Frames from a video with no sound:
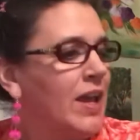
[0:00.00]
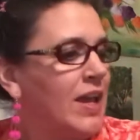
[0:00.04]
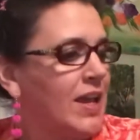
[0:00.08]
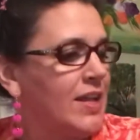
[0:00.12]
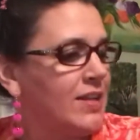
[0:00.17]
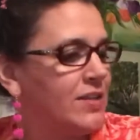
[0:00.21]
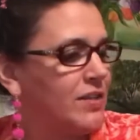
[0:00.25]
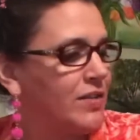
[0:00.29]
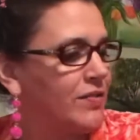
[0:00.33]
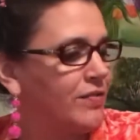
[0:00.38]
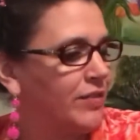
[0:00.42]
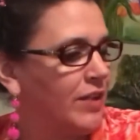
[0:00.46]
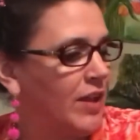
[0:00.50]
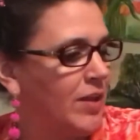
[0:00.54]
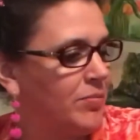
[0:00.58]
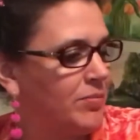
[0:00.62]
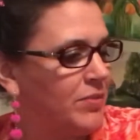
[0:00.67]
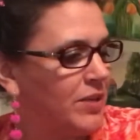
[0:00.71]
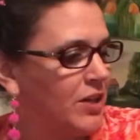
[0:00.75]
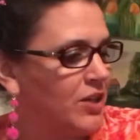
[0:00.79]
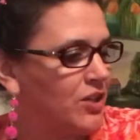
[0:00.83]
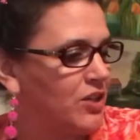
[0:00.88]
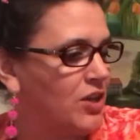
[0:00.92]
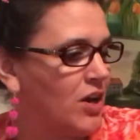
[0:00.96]
It's the Flip
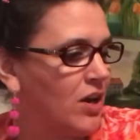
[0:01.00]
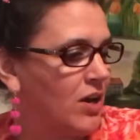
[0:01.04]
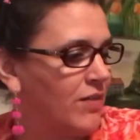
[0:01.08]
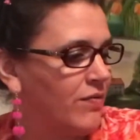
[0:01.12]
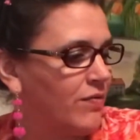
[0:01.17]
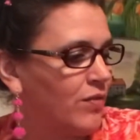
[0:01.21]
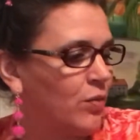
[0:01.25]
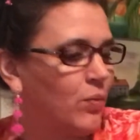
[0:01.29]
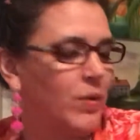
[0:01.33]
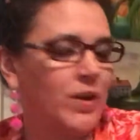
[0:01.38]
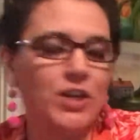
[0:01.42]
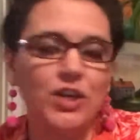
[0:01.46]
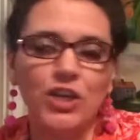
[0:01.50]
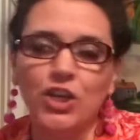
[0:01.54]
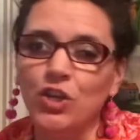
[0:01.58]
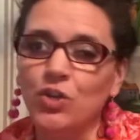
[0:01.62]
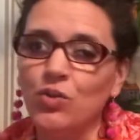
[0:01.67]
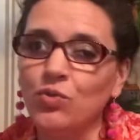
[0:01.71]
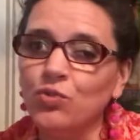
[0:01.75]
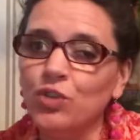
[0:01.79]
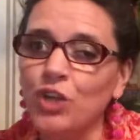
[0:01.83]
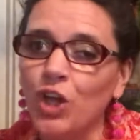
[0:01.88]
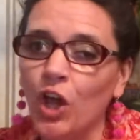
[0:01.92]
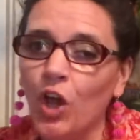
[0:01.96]
Dictionary for when
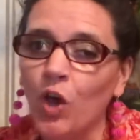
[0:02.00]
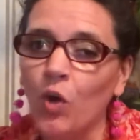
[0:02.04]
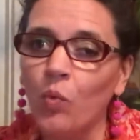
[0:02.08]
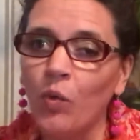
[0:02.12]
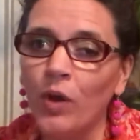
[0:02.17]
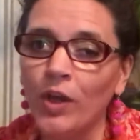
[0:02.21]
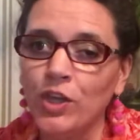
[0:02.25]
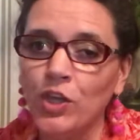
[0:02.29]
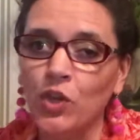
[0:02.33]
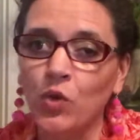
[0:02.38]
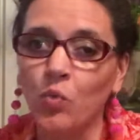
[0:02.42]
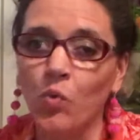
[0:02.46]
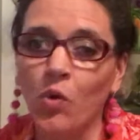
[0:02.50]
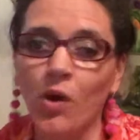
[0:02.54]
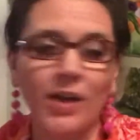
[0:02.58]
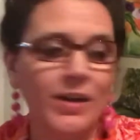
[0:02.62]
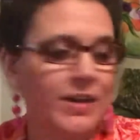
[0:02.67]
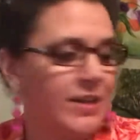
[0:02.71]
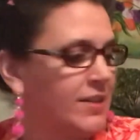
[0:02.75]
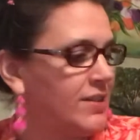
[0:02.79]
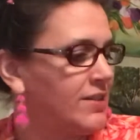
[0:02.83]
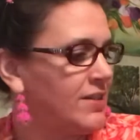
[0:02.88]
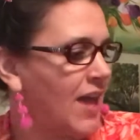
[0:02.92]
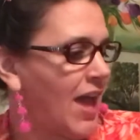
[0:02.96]
you know what you want
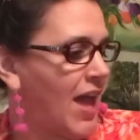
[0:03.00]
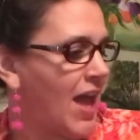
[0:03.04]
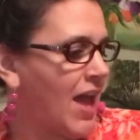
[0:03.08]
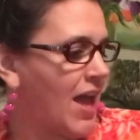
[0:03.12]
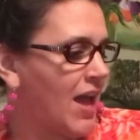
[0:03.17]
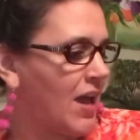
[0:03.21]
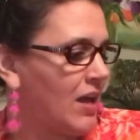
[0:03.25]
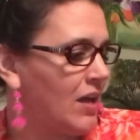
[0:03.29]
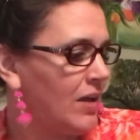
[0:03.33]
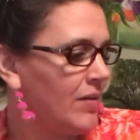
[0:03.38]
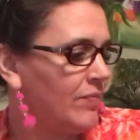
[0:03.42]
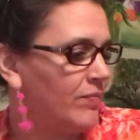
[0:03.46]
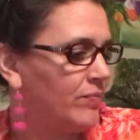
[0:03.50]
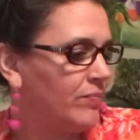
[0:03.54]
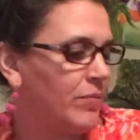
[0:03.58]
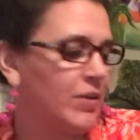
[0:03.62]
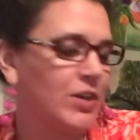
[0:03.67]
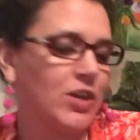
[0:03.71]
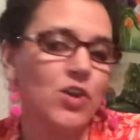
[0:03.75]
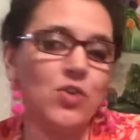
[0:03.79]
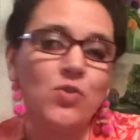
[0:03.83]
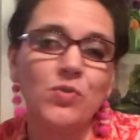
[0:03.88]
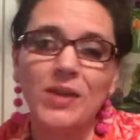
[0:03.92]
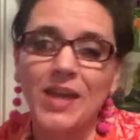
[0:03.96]
to say, but
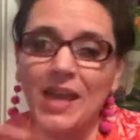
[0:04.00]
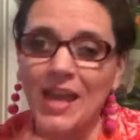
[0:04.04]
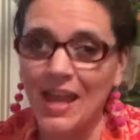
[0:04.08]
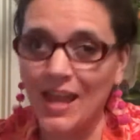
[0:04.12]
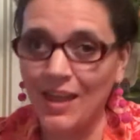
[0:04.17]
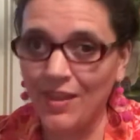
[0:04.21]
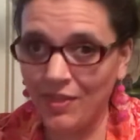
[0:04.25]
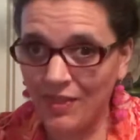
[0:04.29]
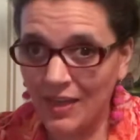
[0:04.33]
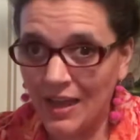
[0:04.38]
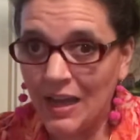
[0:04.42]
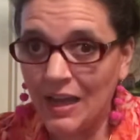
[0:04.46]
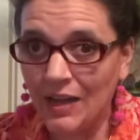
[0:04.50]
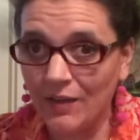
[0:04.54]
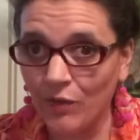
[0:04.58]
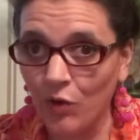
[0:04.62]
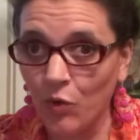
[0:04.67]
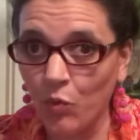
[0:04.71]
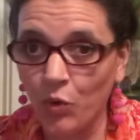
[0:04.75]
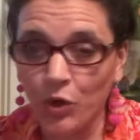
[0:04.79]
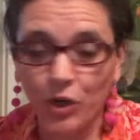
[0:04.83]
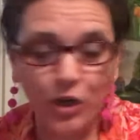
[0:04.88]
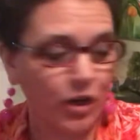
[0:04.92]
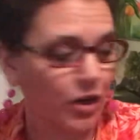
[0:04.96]
you can't think of a
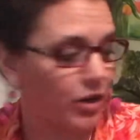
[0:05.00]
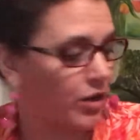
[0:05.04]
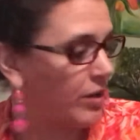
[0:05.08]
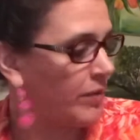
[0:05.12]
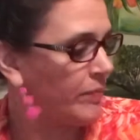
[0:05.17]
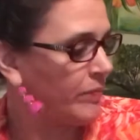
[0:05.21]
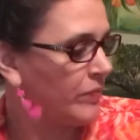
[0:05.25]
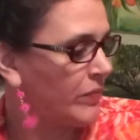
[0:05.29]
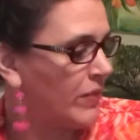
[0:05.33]
word,